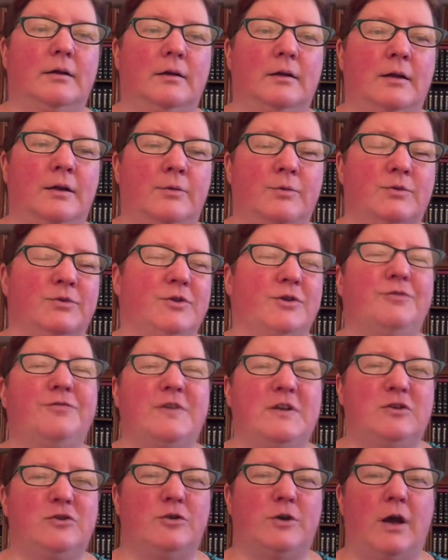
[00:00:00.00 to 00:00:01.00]
it was their
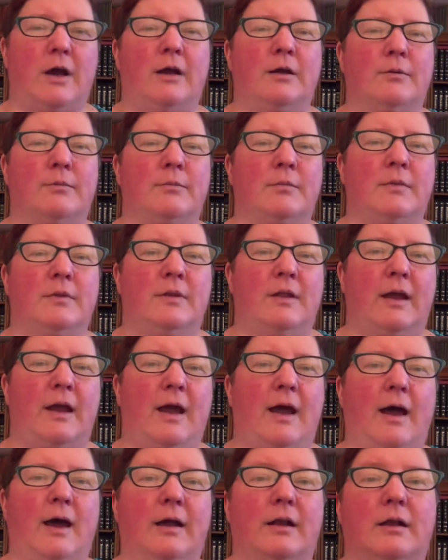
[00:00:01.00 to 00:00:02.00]
feature item. They
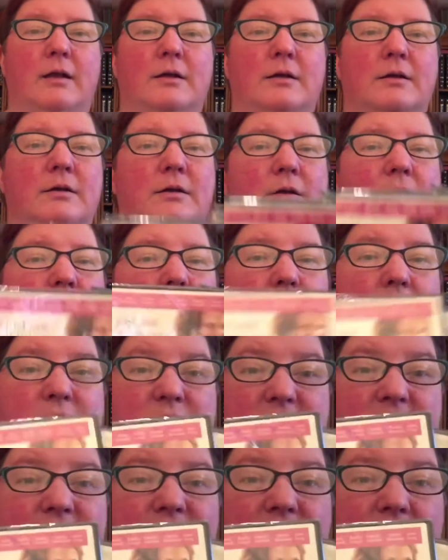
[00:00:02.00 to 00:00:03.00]
had
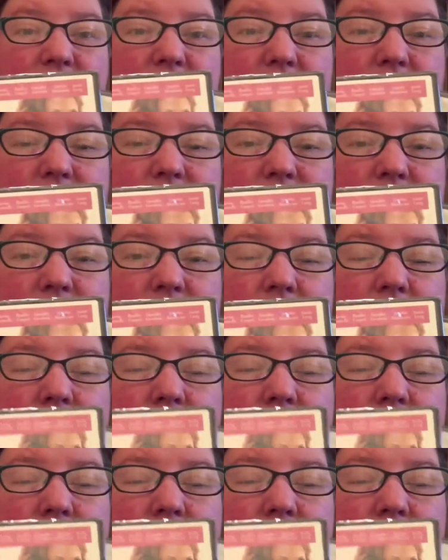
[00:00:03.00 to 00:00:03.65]
DVDs